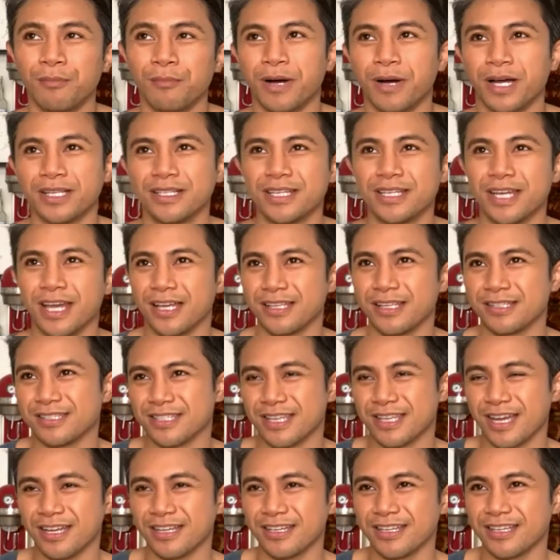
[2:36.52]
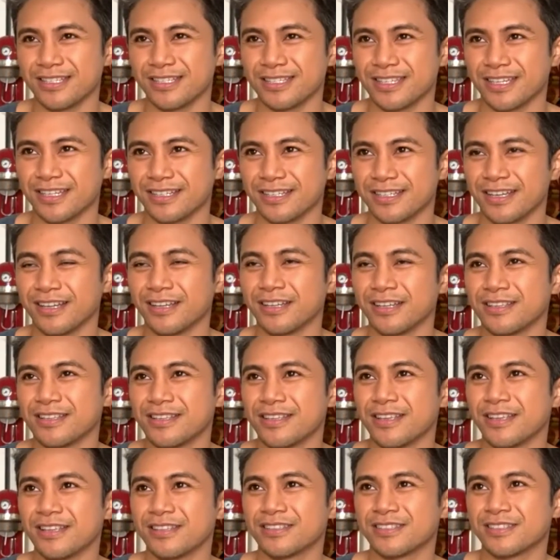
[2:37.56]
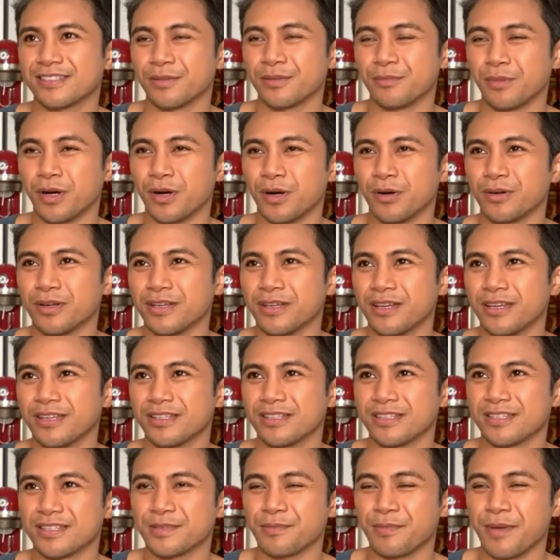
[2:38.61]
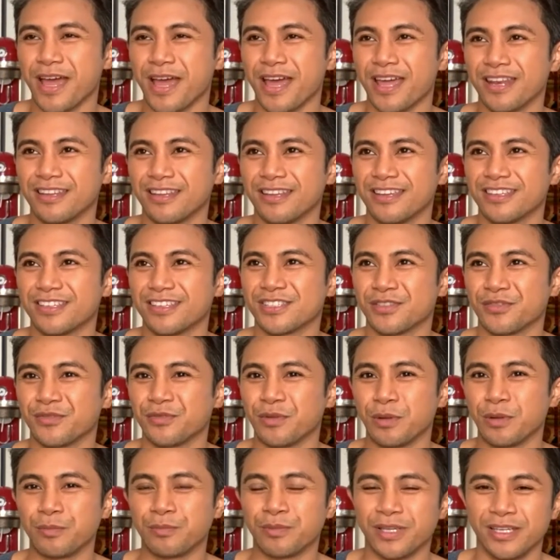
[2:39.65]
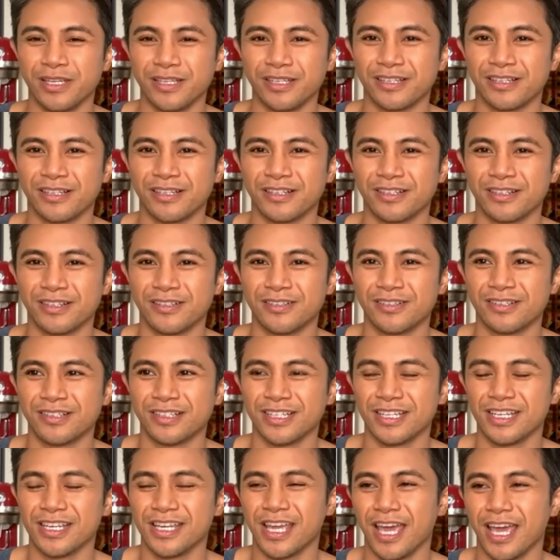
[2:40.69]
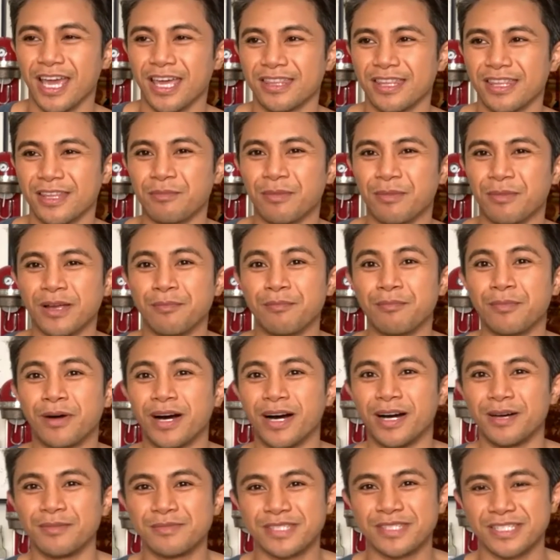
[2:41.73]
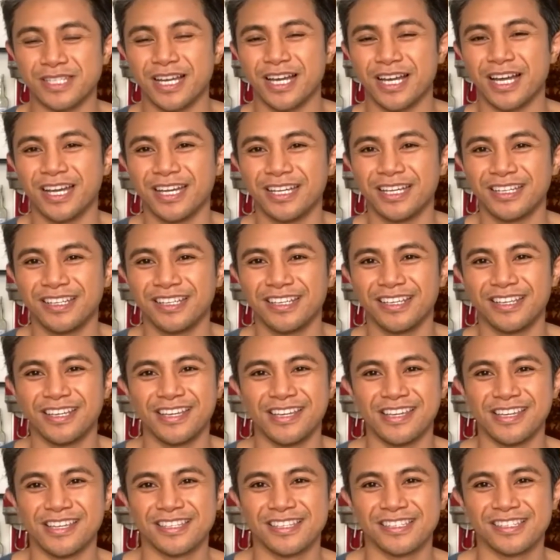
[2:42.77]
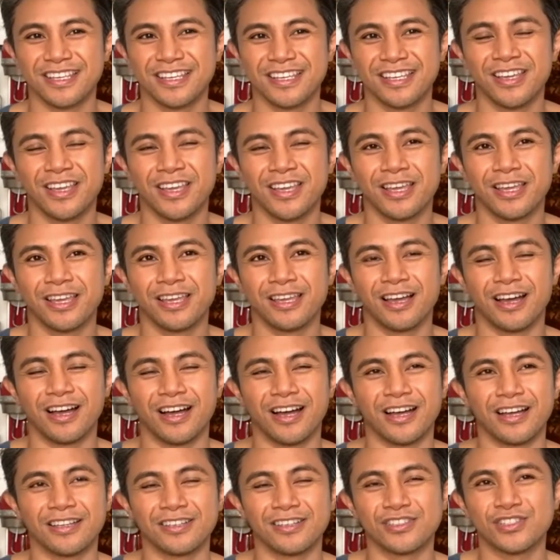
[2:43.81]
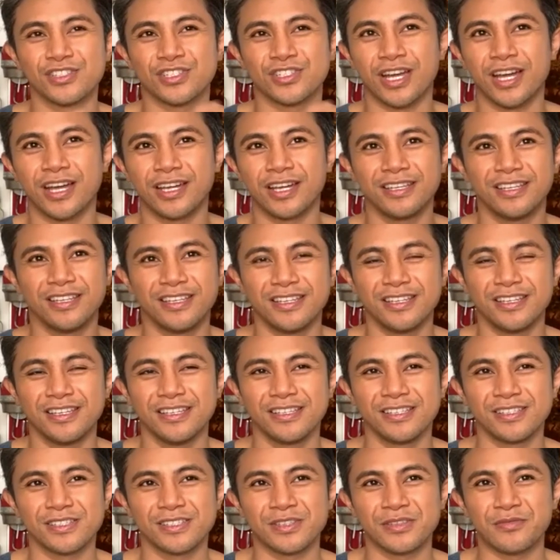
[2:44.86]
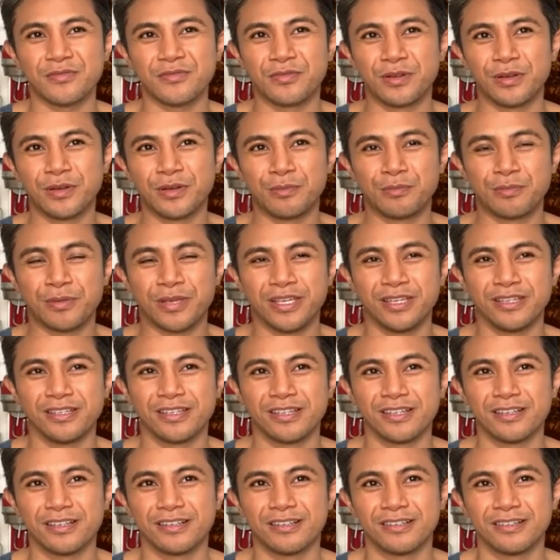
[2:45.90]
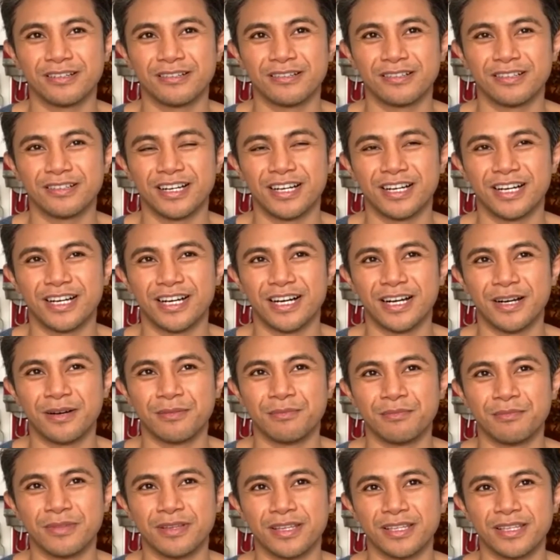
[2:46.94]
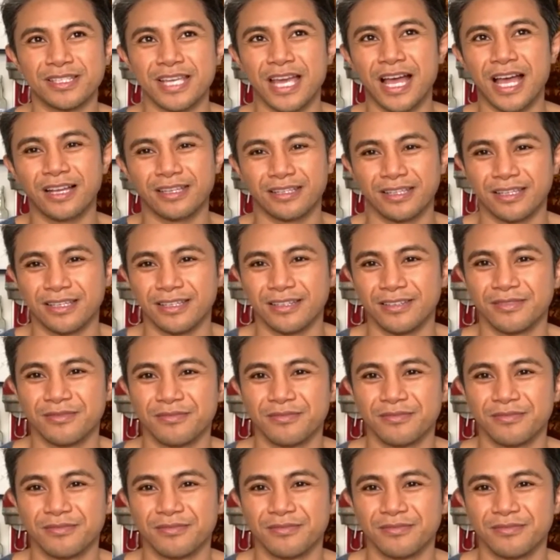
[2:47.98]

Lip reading: my dad's side is like Samoan, Spanish, Filipino. And then my mom's side is Chinese, Filipino, Italian.